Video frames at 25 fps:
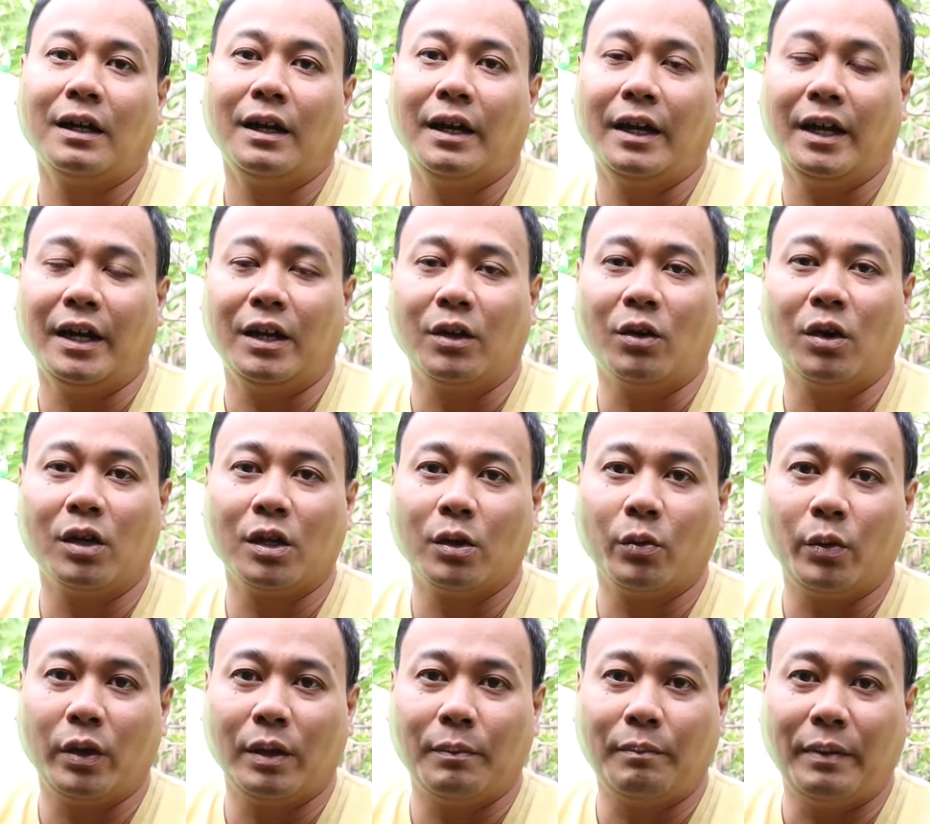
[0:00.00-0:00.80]
And on
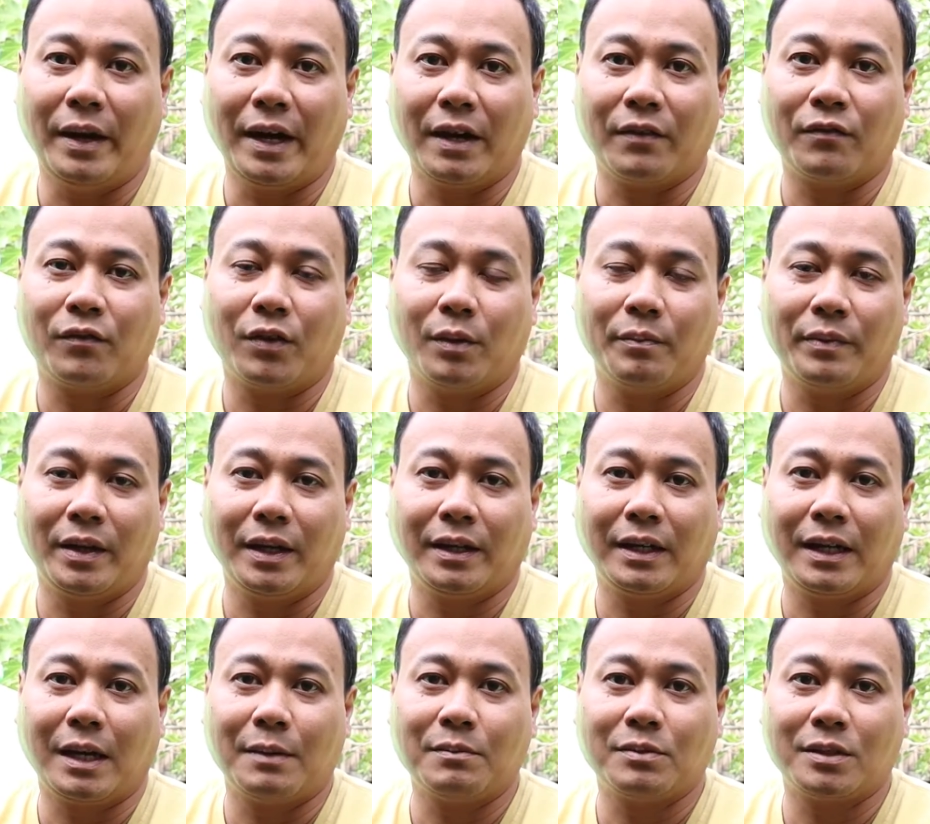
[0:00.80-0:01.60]
the way back from
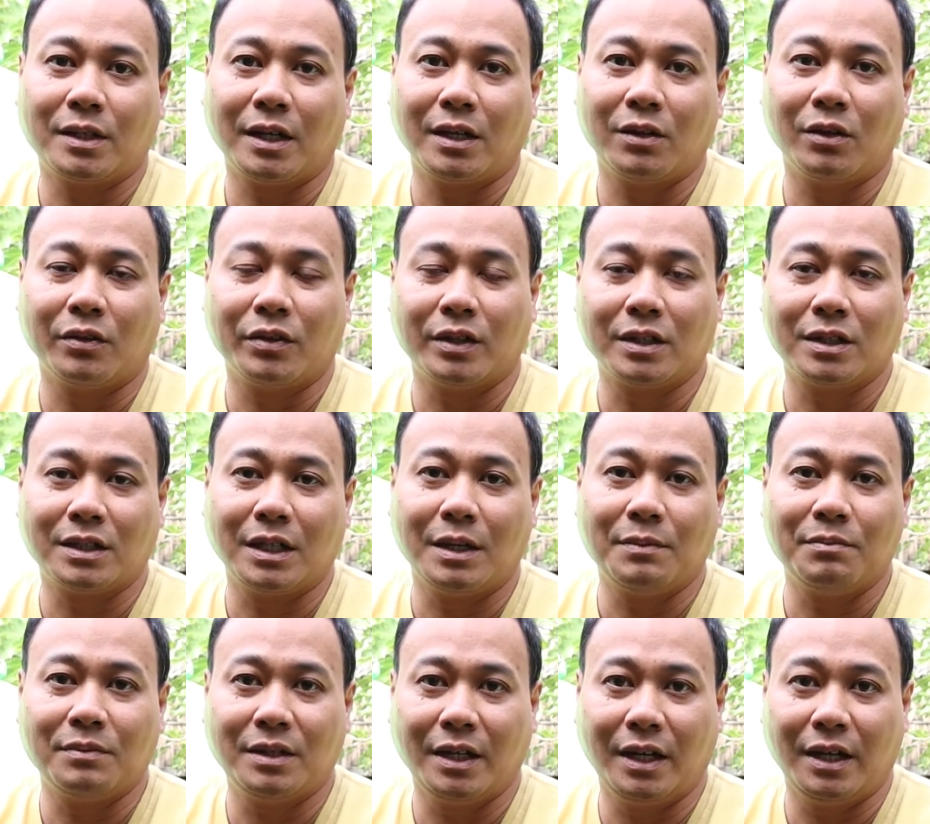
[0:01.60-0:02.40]
that campsite on the
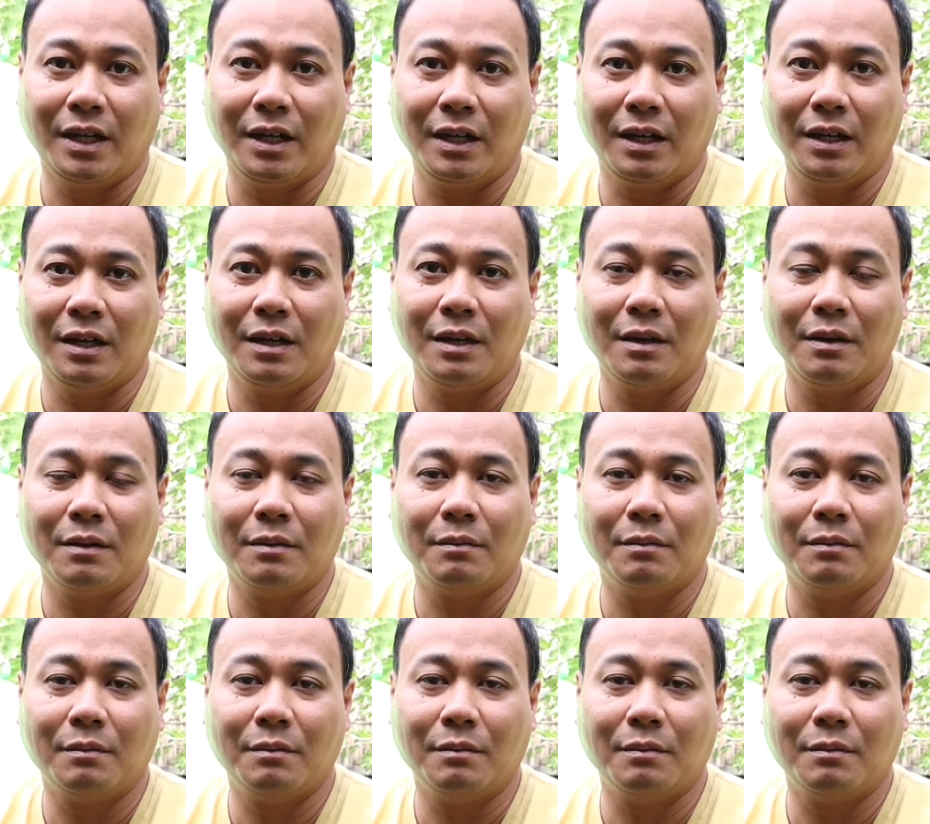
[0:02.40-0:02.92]
same day,